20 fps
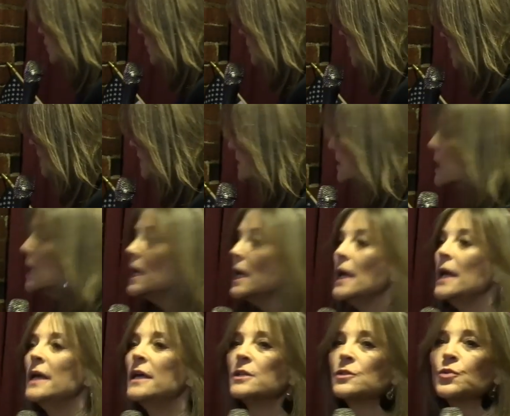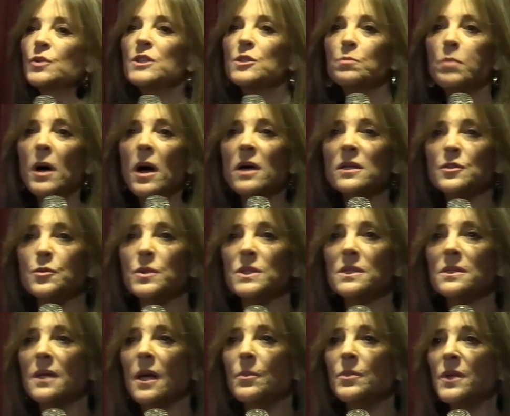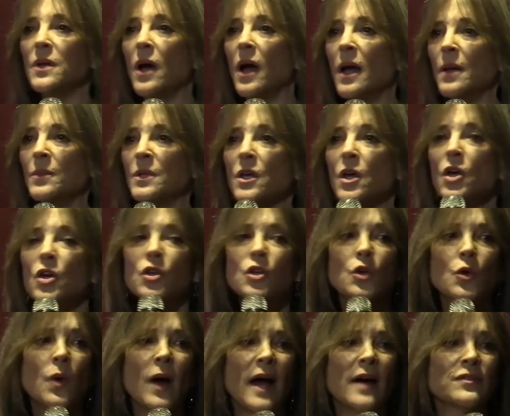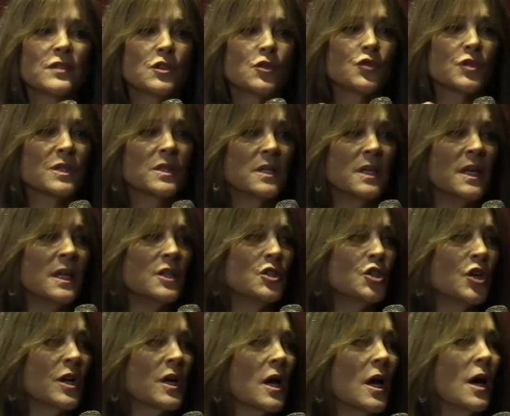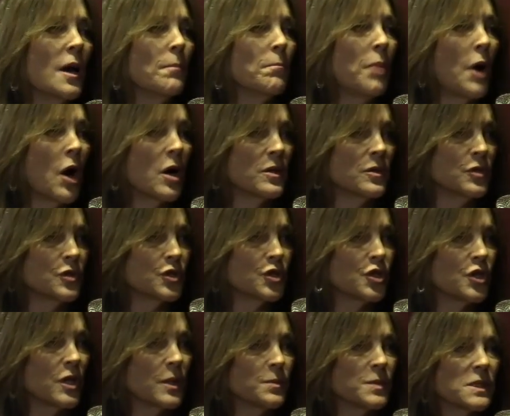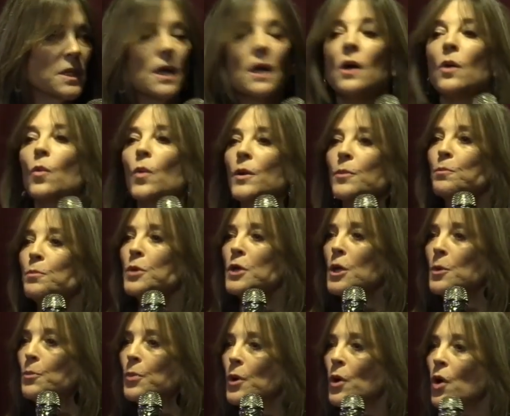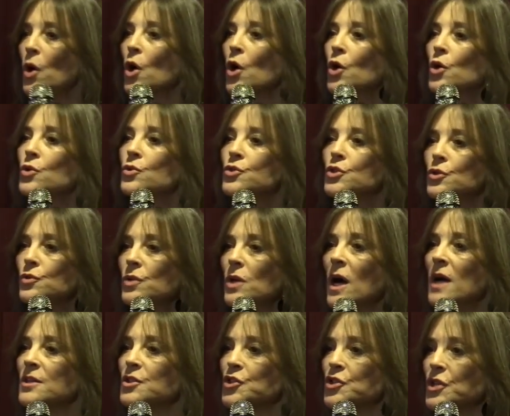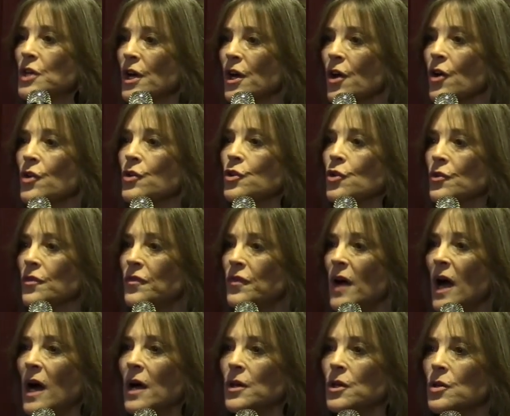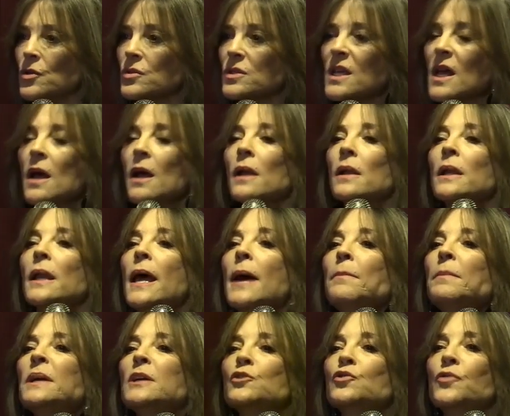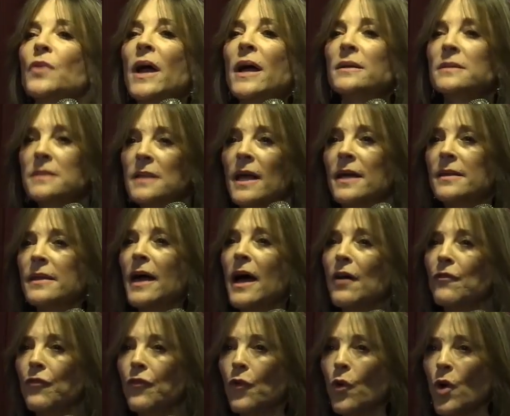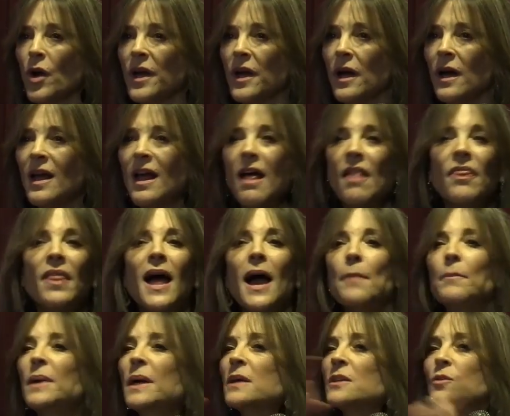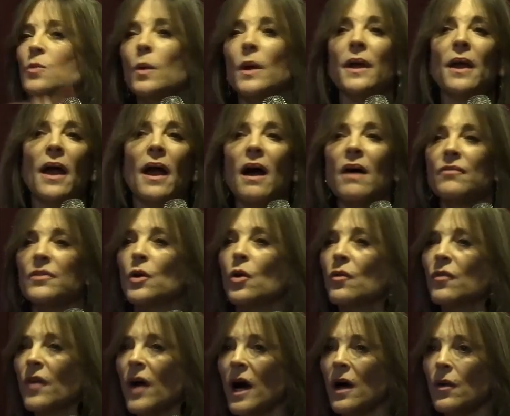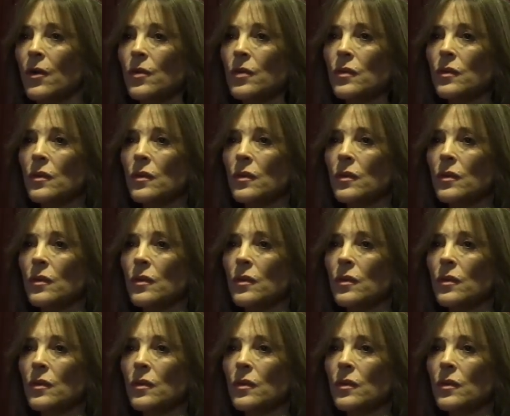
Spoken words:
this, his response was, sometimes you have strategic partnerships with people who do not share your values. Let me translate that for you. That means we have no values.